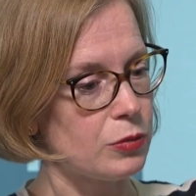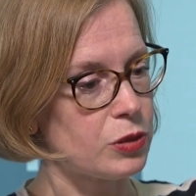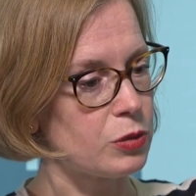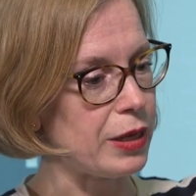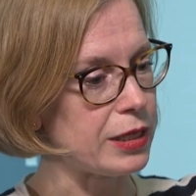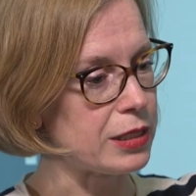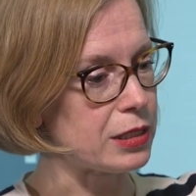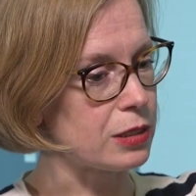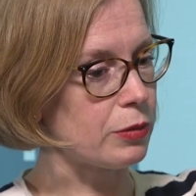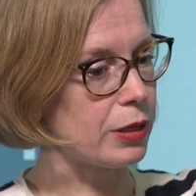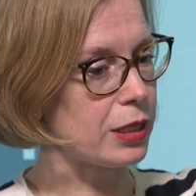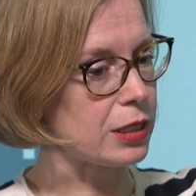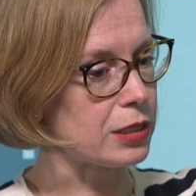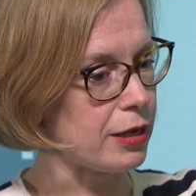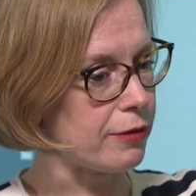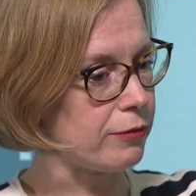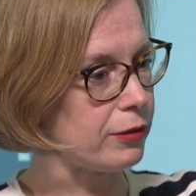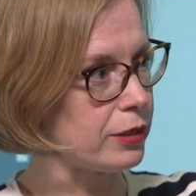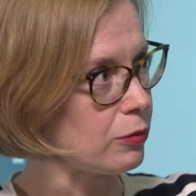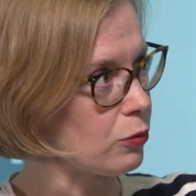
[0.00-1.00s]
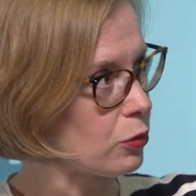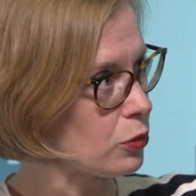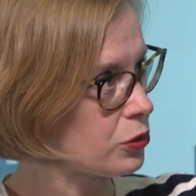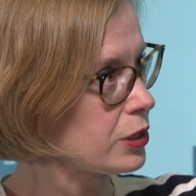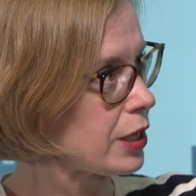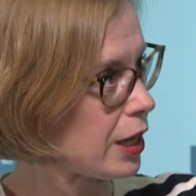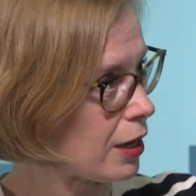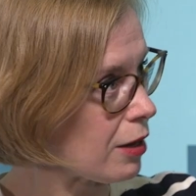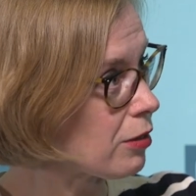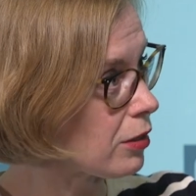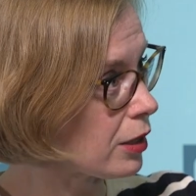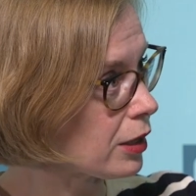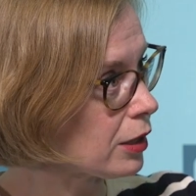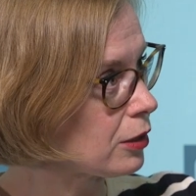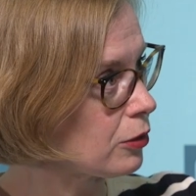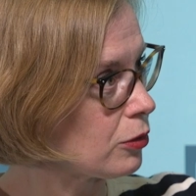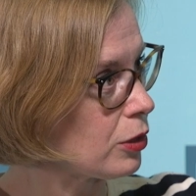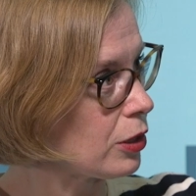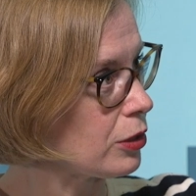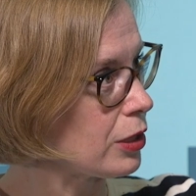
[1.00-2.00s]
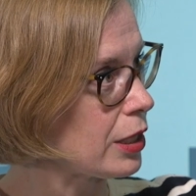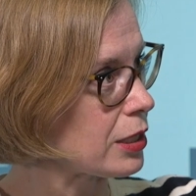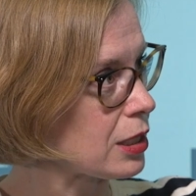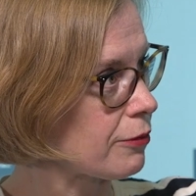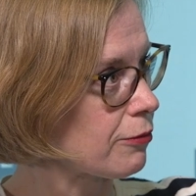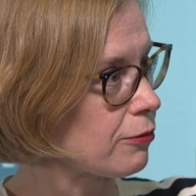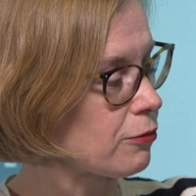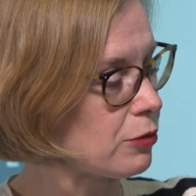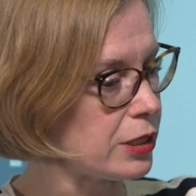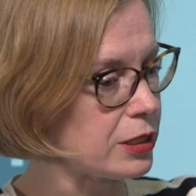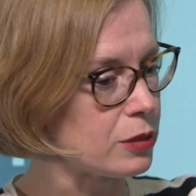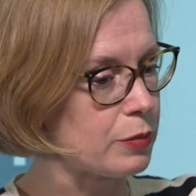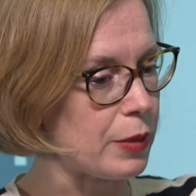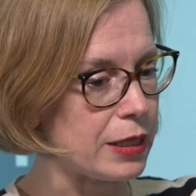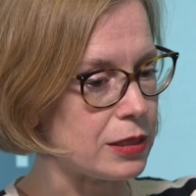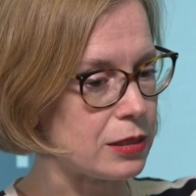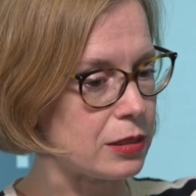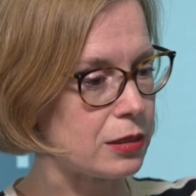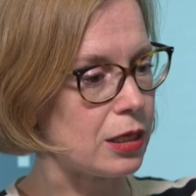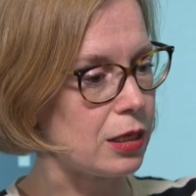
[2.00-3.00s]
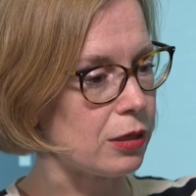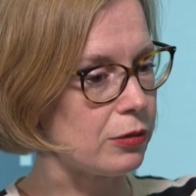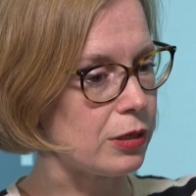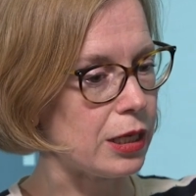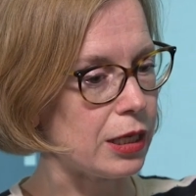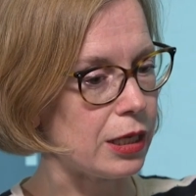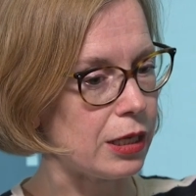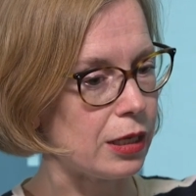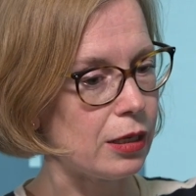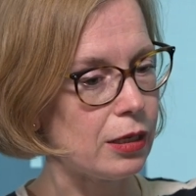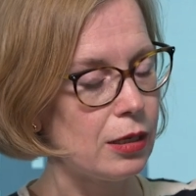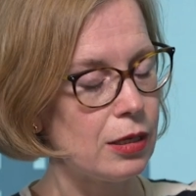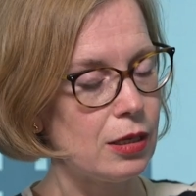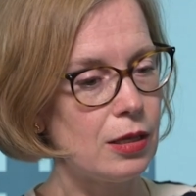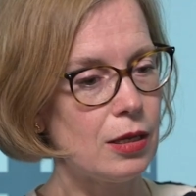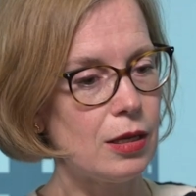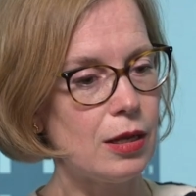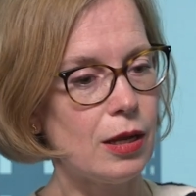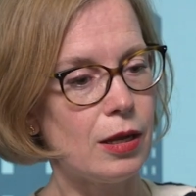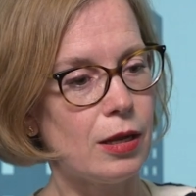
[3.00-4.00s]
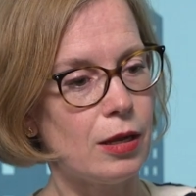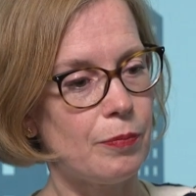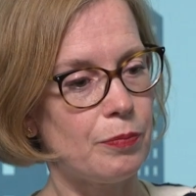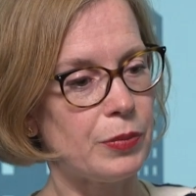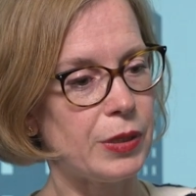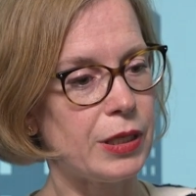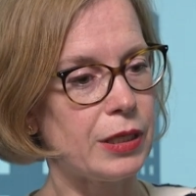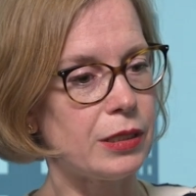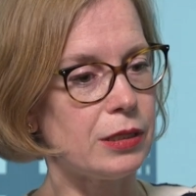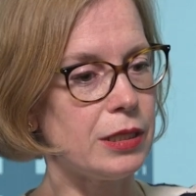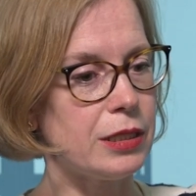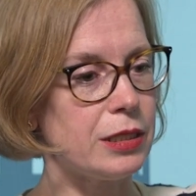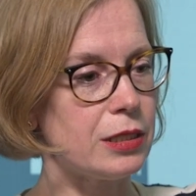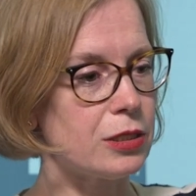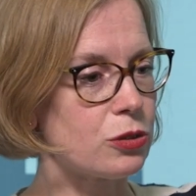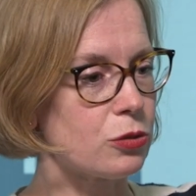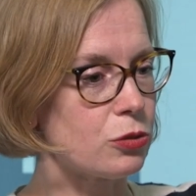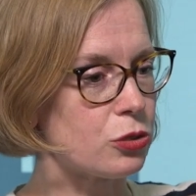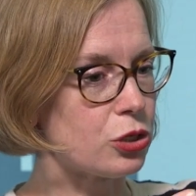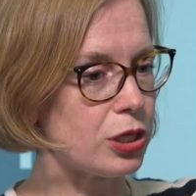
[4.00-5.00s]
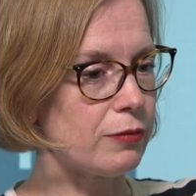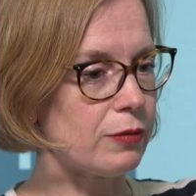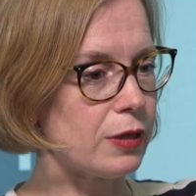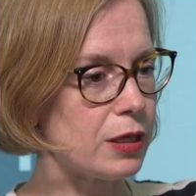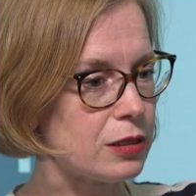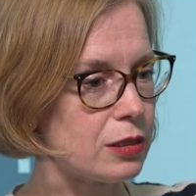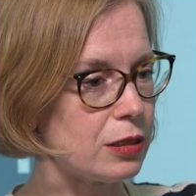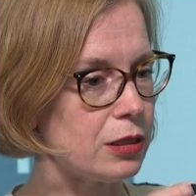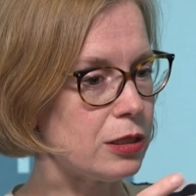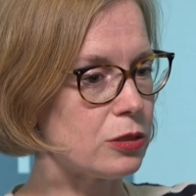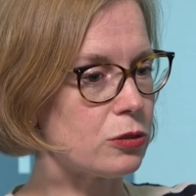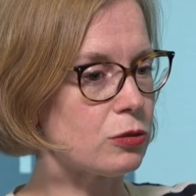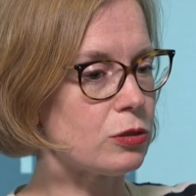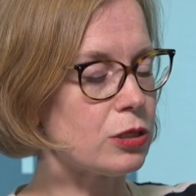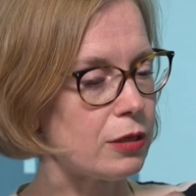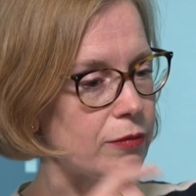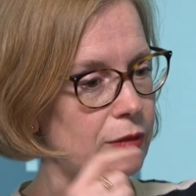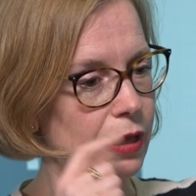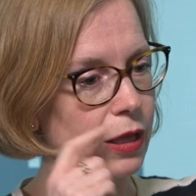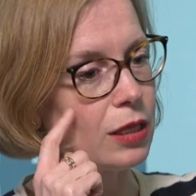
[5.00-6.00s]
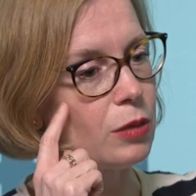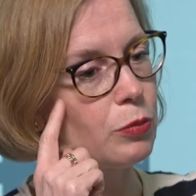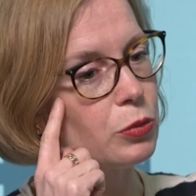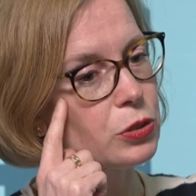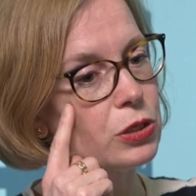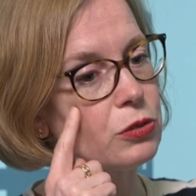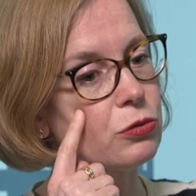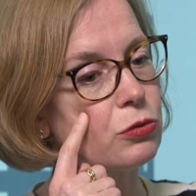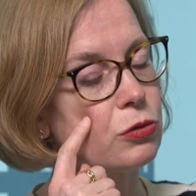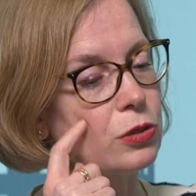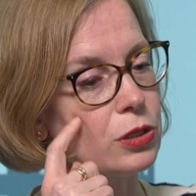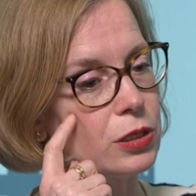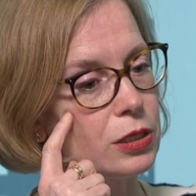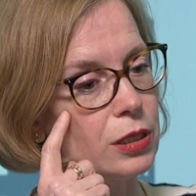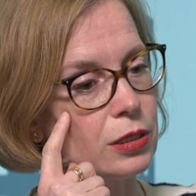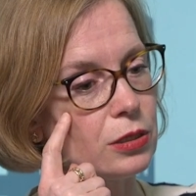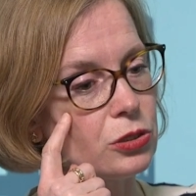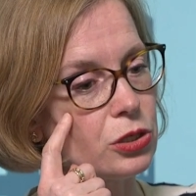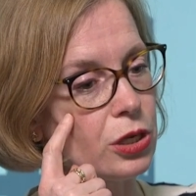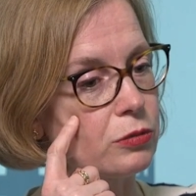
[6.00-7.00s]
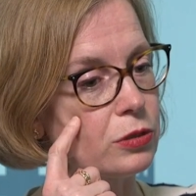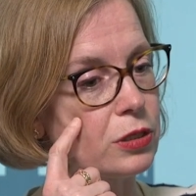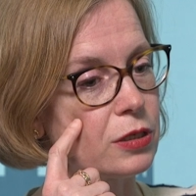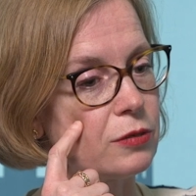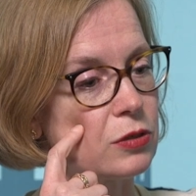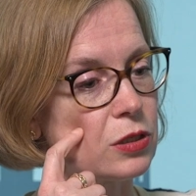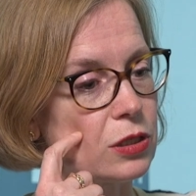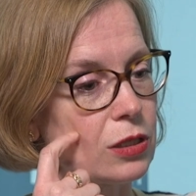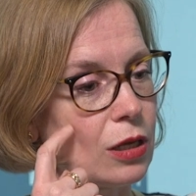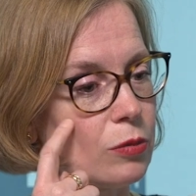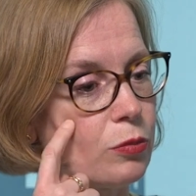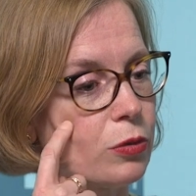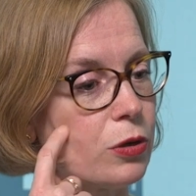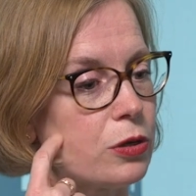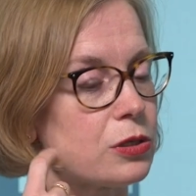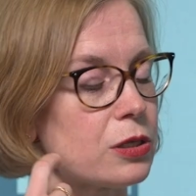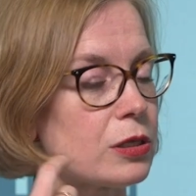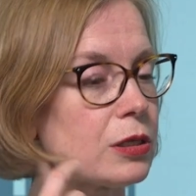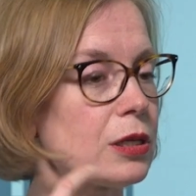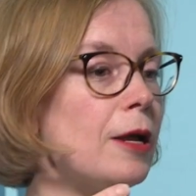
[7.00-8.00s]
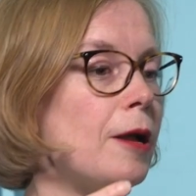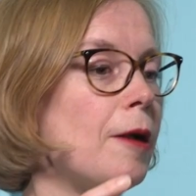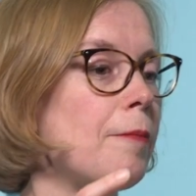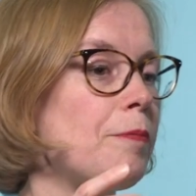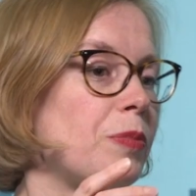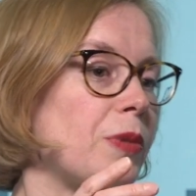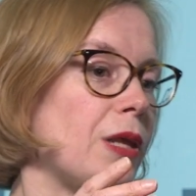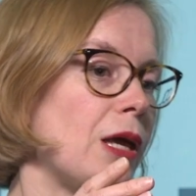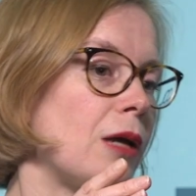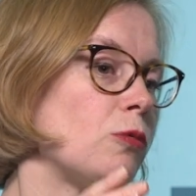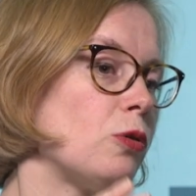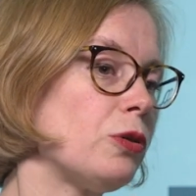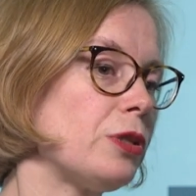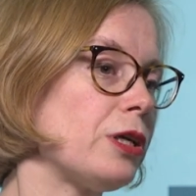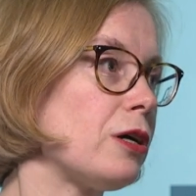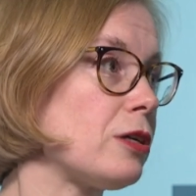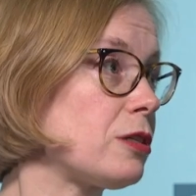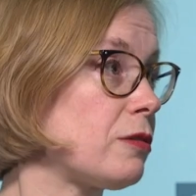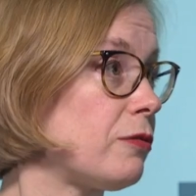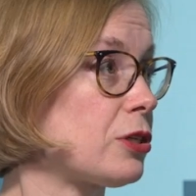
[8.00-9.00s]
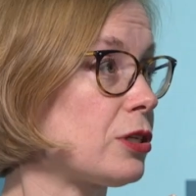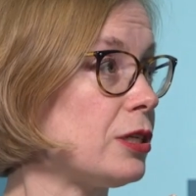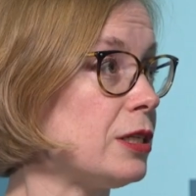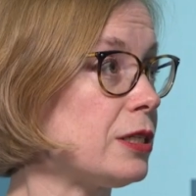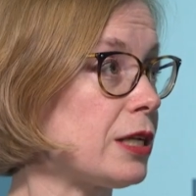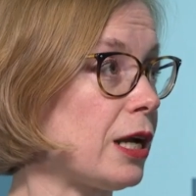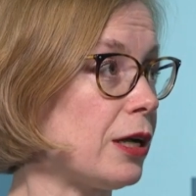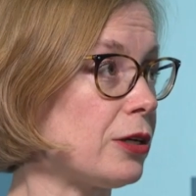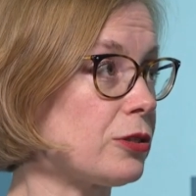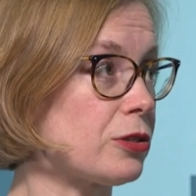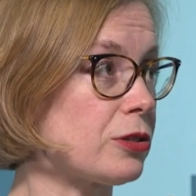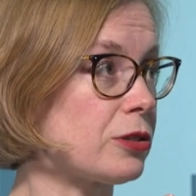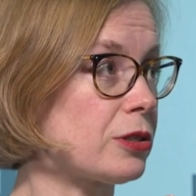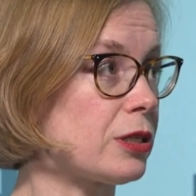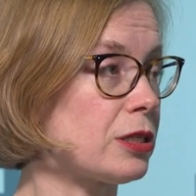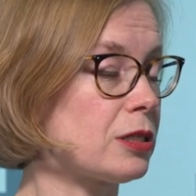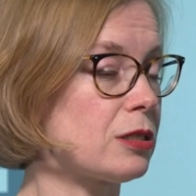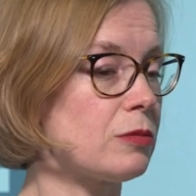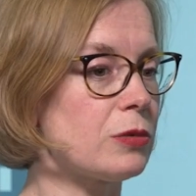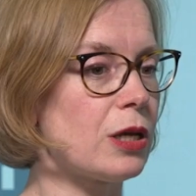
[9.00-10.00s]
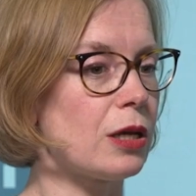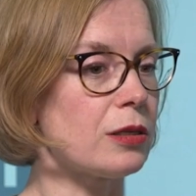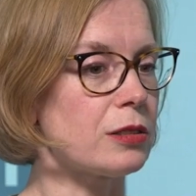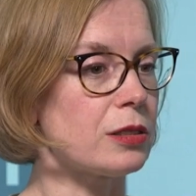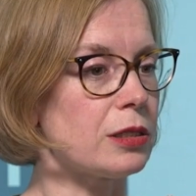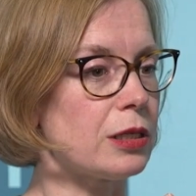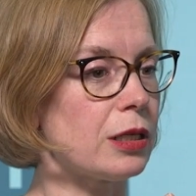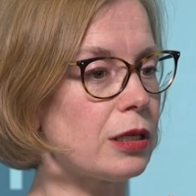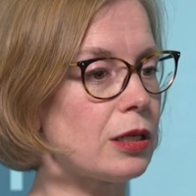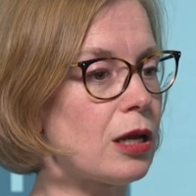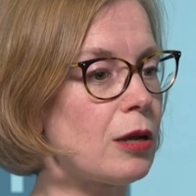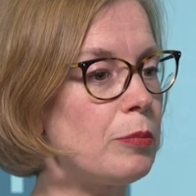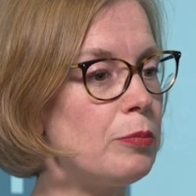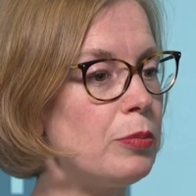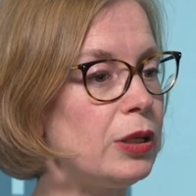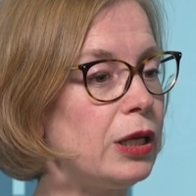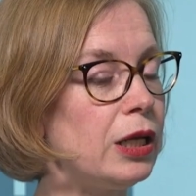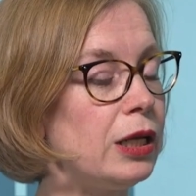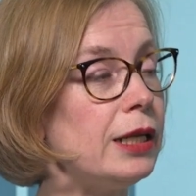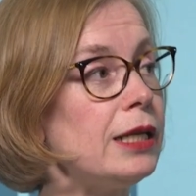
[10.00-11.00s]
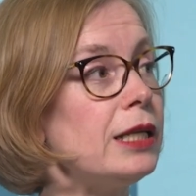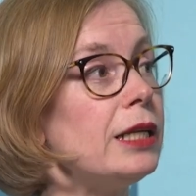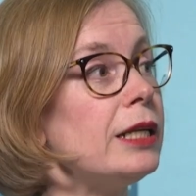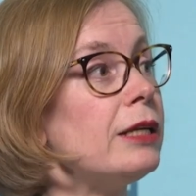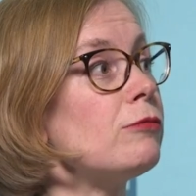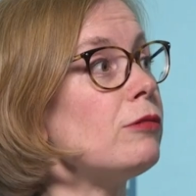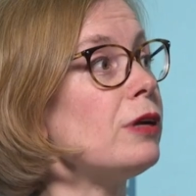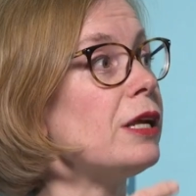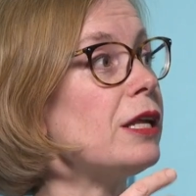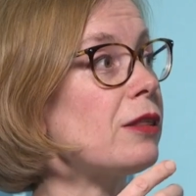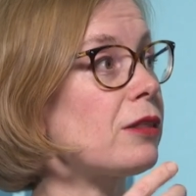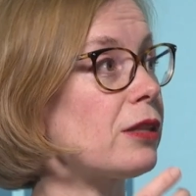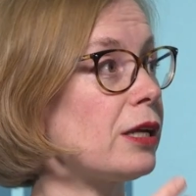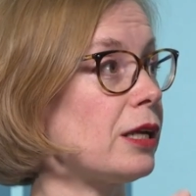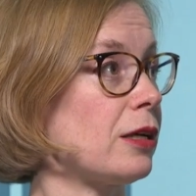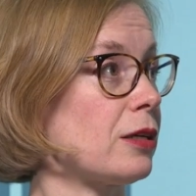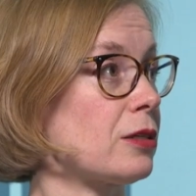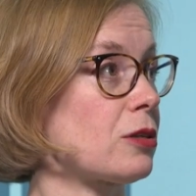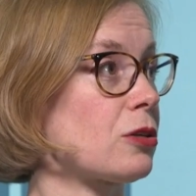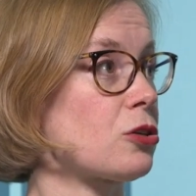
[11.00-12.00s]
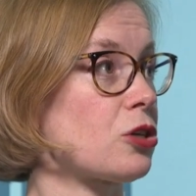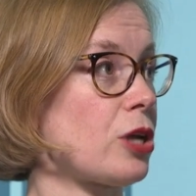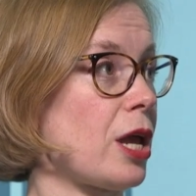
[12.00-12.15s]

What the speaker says: spaces where there definitely wasn't anything. You had to have free spaces here and here. It needed to achieve this. It needed to achieve that. And they put it through the generative design process. And what the artificial intelligence system does is it completely rethinks the